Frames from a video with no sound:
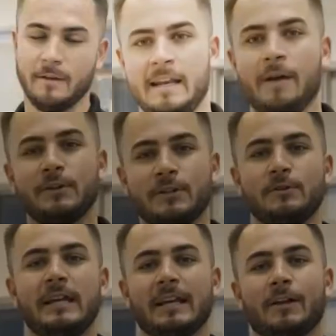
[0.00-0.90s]
Now let's
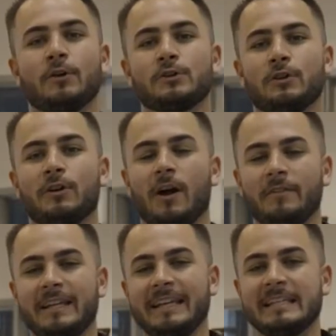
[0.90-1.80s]
go take a closer look
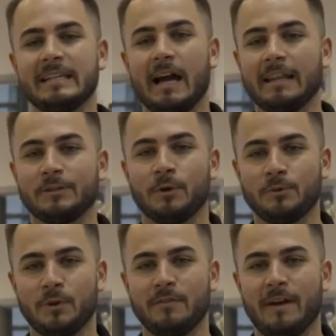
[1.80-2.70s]
on the inside of the
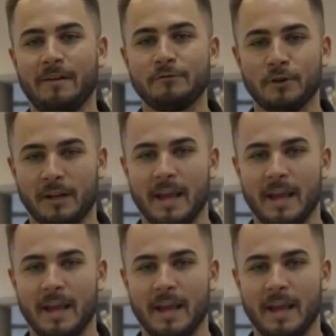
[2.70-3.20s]
2025 Toyota